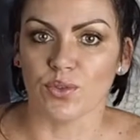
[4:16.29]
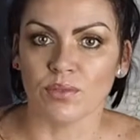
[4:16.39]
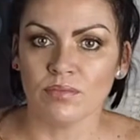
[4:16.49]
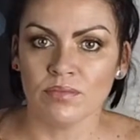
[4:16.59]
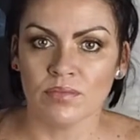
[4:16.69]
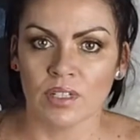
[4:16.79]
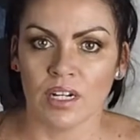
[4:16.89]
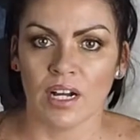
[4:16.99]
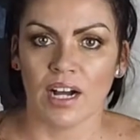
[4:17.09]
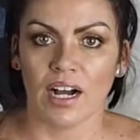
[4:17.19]
them.
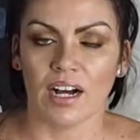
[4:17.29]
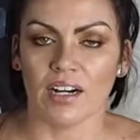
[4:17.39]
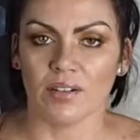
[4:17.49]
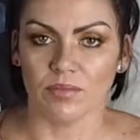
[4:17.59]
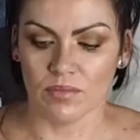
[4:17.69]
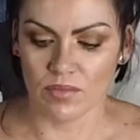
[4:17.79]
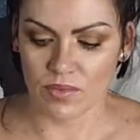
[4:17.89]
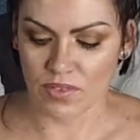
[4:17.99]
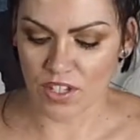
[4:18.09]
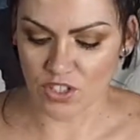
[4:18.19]

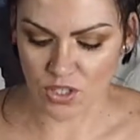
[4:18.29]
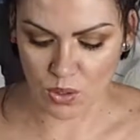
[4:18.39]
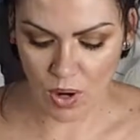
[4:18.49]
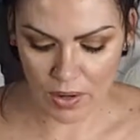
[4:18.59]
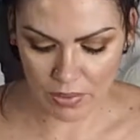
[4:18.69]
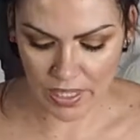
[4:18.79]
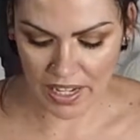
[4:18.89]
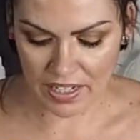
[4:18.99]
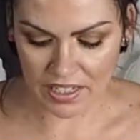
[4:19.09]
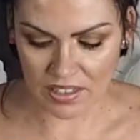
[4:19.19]
They're just quite
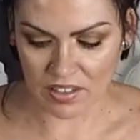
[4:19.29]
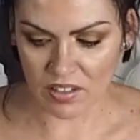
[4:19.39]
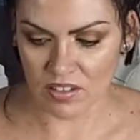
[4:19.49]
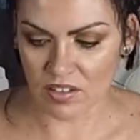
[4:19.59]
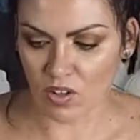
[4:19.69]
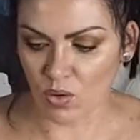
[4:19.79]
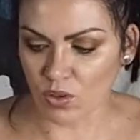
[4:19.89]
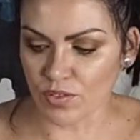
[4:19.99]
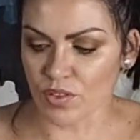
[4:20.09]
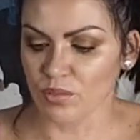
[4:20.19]
plain.
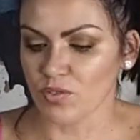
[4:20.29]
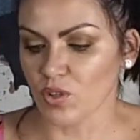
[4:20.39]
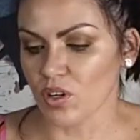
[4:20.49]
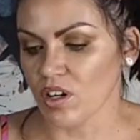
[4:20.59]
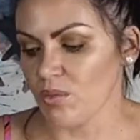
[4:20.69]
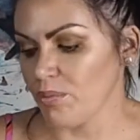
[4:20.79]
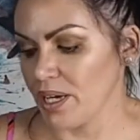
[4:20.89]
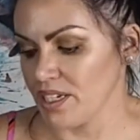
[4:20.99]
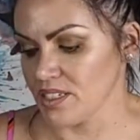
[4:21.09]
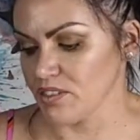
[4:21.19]
All of them have got a
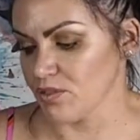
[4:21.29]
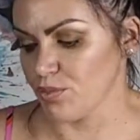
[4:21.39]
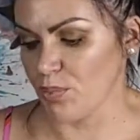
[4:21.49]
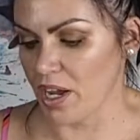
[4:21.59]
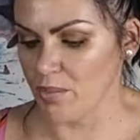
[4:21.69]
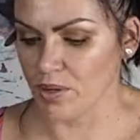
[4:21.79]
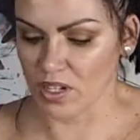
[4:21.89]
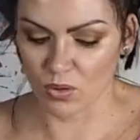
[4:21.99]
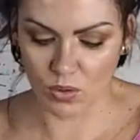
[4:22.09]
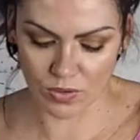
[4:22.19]
piece of
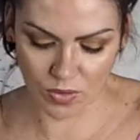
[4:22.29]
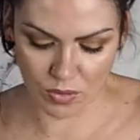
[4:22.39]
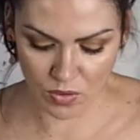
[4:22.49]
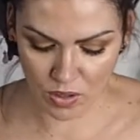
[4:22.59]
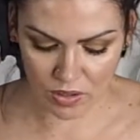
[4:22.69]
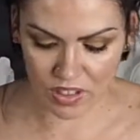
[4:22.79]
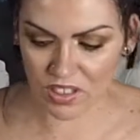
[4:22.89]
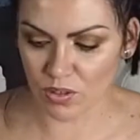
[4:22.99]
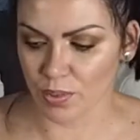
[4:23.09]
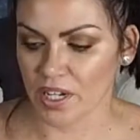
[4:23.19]
paper. All of them have got a
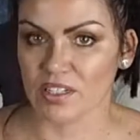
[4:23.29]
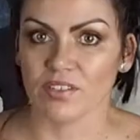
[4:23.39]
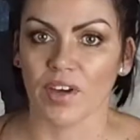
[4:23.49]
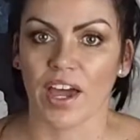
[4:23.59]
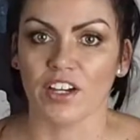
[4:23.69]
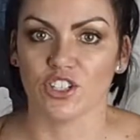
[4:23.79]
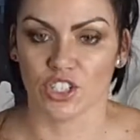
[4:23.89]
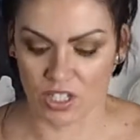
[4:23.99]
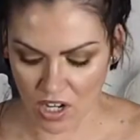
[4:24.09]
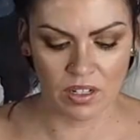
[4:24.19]
little piece of
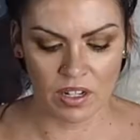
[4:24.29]
hessian.